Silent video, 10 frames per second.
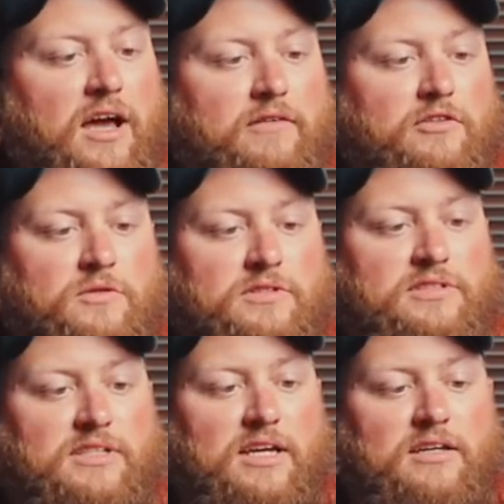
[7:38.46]
however you want to
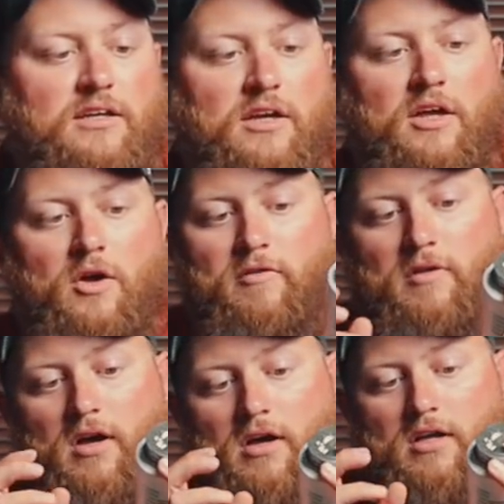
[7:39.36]
say it.
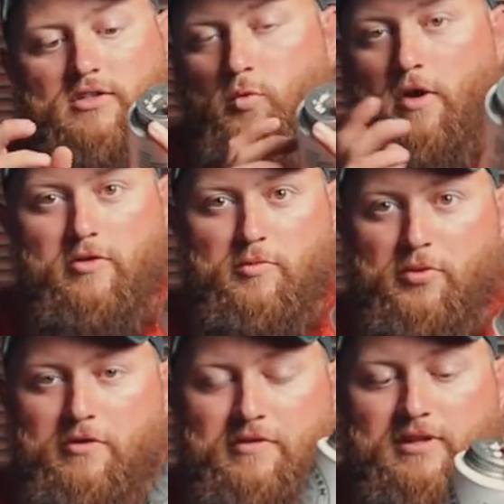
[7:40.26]
It's
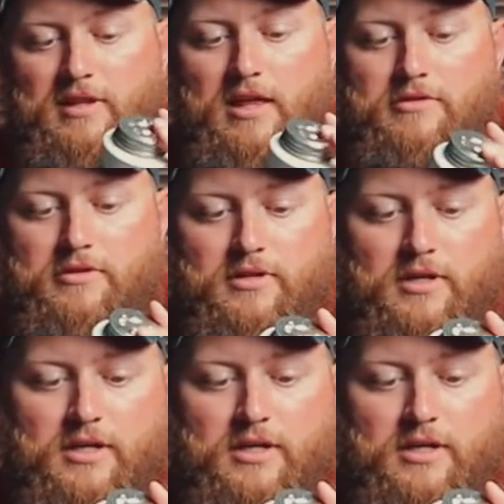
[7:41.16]
weatherproofing leather.